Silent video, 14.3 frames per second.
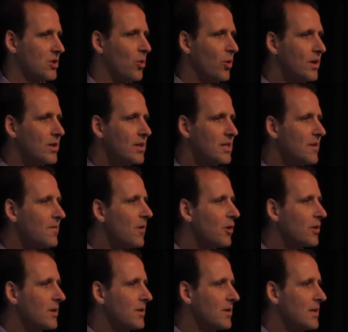So the
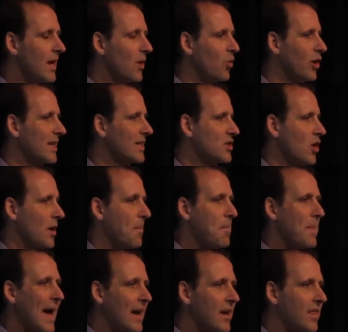default network is not a
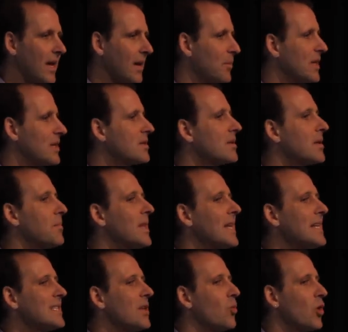bad thing, but it's the
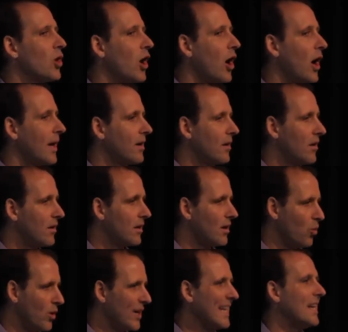place that
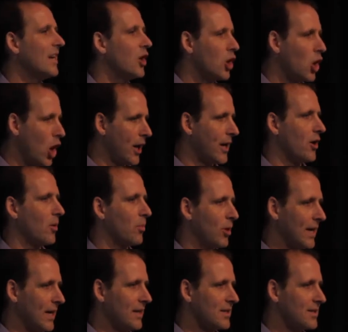we're in a lot in our
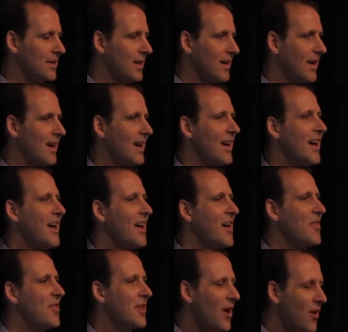brains.
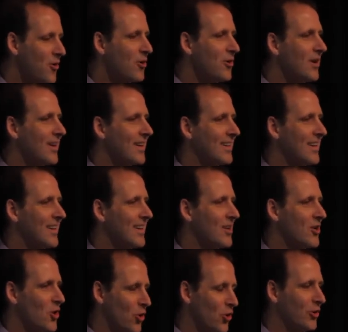The other
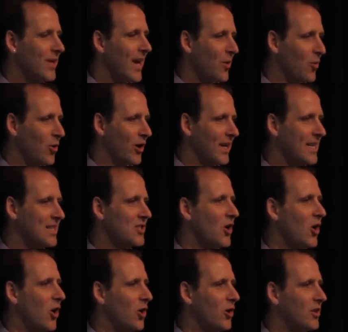neural network is
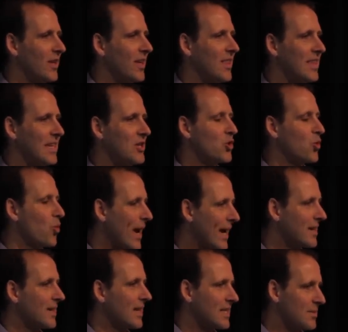called the
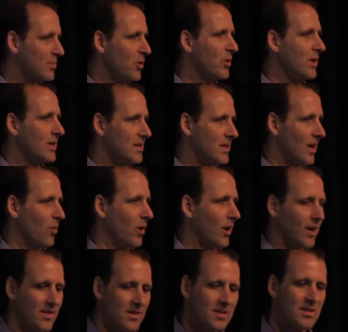direct experience
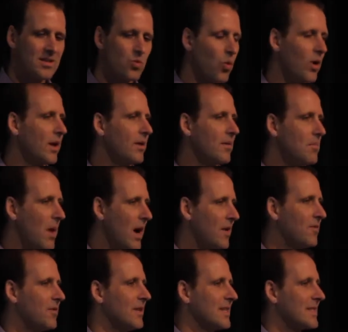network, and this is what
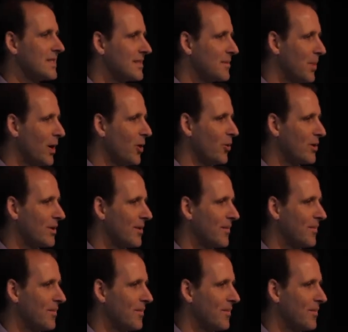mindfulness is about.